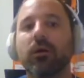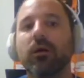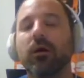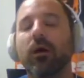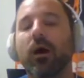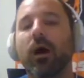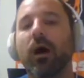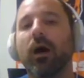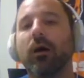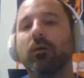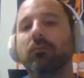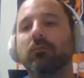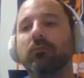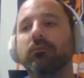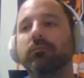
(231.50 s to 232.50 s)

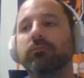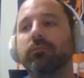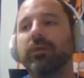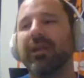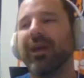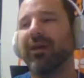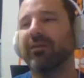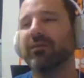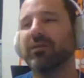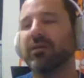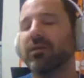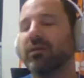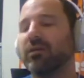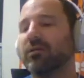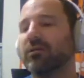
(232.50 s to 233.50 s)
But yeah,
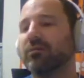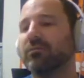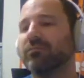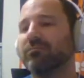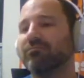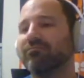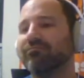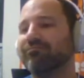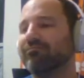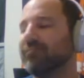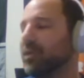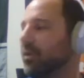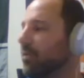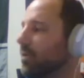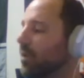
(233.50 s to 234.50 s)

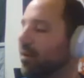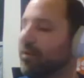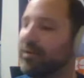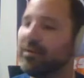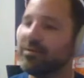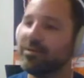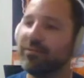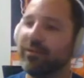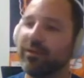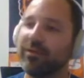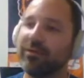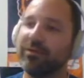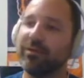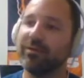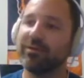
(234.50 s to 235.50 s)
the Guardians have had a
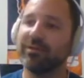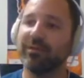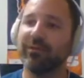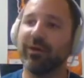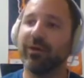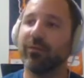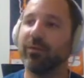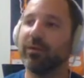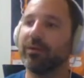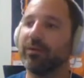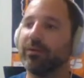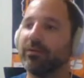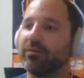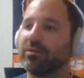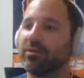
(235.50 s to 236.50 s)
good year too. I don't want
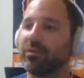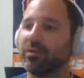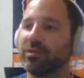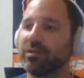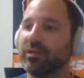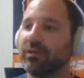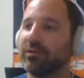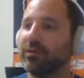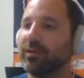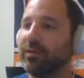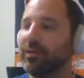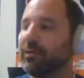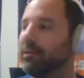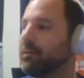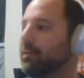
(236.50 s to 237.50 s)
to short sell
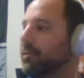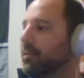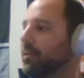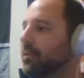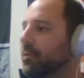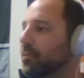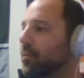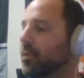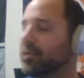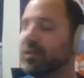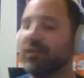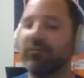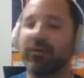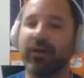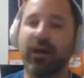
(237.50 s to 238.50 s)
like what
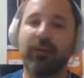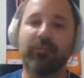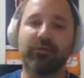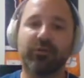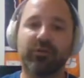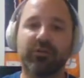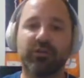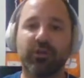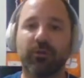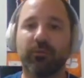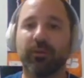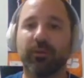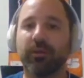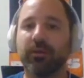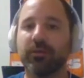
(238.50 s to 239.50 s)
they've accomplished this year,
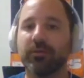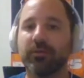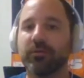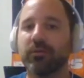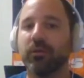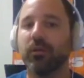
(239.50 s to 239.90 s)
because